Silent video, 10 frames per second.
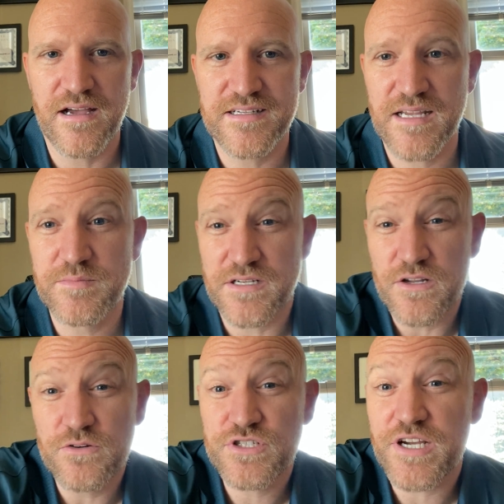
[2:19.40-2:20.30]
tempted.
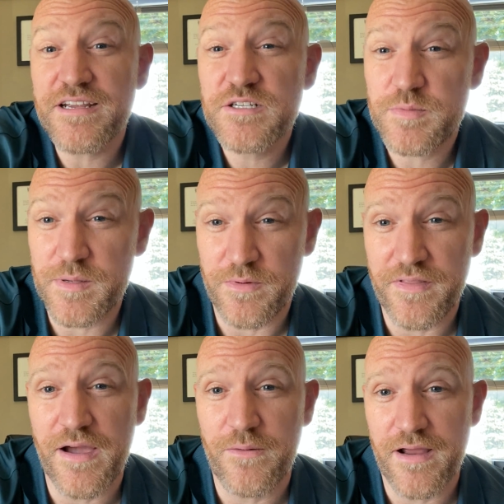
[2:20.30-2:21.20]
You don't change people
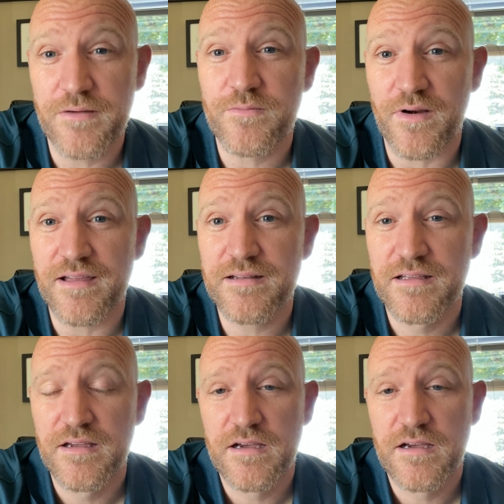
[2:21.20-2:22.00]
that way, right?